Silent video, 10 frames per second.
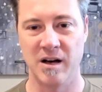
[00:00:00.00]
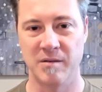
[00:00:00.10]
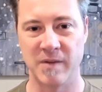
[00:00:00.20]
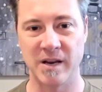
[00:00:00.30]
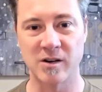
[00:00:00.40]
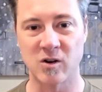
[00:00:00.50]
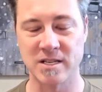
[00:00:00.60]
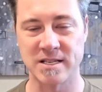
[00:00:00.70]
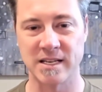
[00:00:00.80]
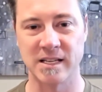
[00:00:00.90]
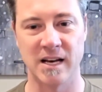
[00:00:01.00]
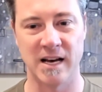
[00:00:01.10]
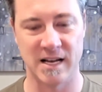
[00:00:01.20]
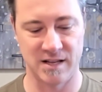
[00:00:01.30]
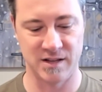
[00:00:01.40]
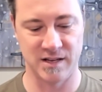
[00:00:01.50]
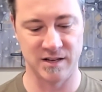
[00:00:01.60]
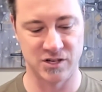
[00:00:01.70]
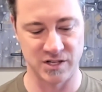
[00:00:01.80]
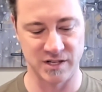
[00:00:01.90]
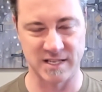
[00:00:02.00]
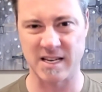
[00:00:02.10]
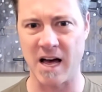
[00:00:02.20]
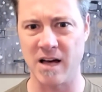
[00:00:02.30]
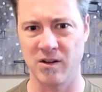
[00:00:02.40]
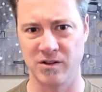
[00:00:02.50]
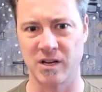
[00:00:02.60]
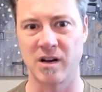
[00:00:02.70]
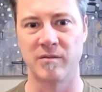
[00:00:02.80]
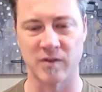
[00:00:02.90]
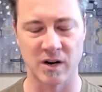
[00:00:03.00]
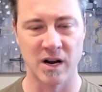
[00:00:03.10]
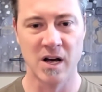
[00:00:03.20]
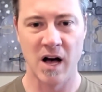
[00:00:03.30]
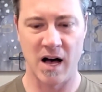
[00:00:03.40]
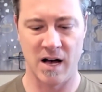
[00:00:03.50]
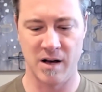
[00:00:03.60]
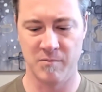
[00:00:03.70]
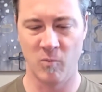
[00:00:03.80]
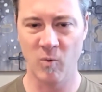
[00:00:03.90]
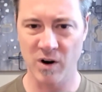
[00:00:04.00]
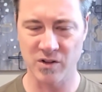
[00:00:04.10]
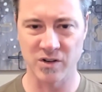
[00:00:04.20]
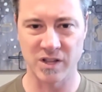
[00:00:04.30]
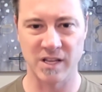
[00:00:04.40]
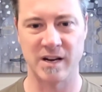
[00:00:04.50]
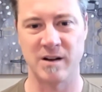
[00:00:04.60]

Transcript: increasing the style and the comfort. One other thing that I